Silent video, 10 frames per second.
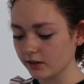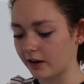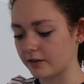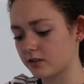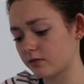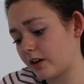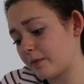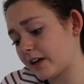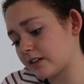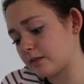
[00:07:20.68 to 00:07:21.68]
Now it's 3
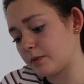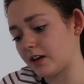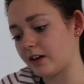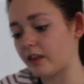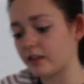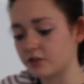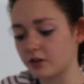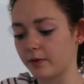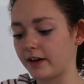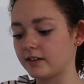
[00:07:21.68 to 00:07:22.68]
weeks, it's been another
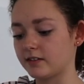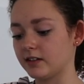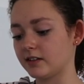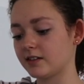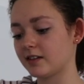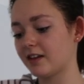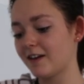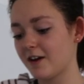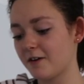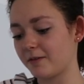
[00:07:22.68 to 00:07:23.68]
2 weeks since
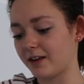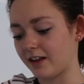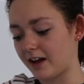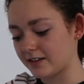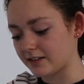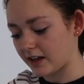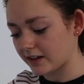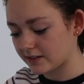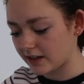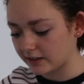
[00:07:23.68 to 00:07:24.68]
we last like
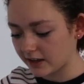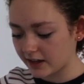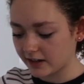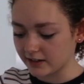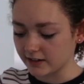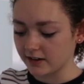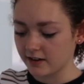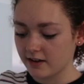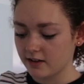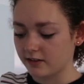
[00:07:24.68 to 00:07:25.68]
said that, and
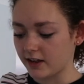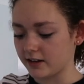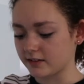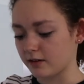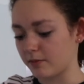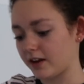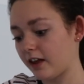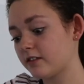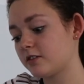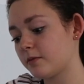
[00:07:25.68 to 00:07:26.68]
then it's gonna be
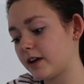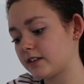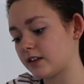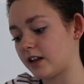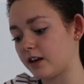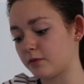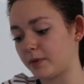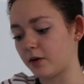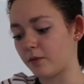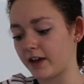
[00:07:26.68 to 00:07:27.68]
another 2 weeks, and then it'll
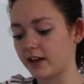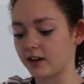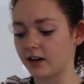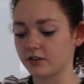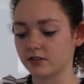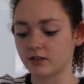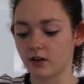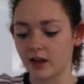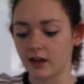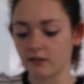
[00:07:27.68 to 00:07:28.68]
be a week, and I just
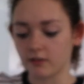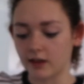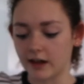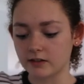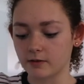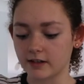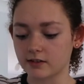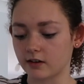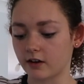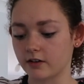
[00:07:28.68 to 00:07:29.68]
know that last week's
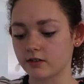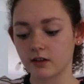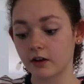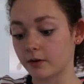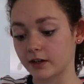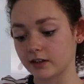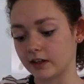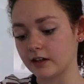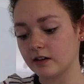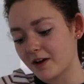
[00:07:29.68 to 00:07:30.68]
gonna go so
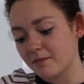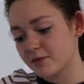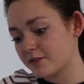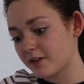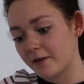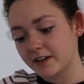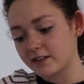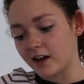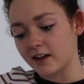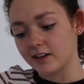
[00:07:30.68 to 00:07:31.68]
quickly. But I'm so
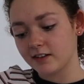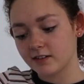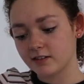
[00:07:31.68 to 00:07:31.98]
excited.